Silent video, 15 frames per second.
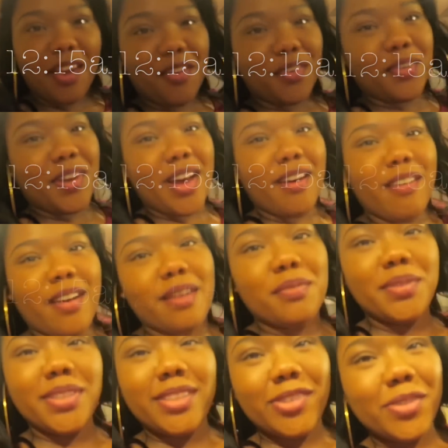I don't know how I
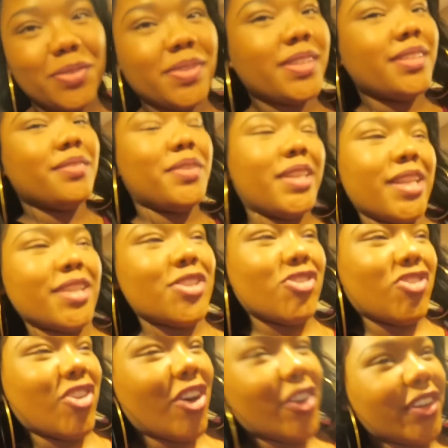would deal with, with a
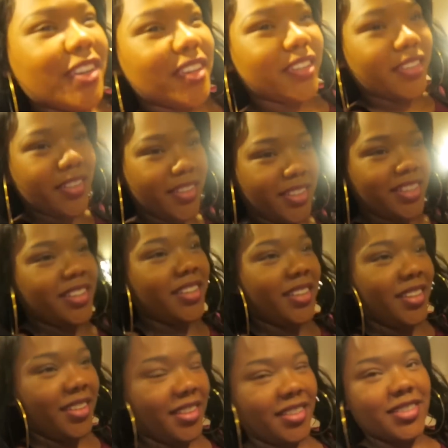stalker,
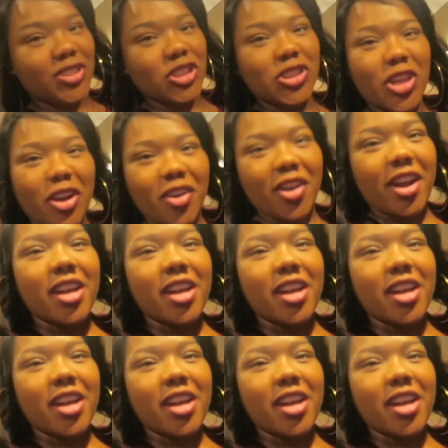stalker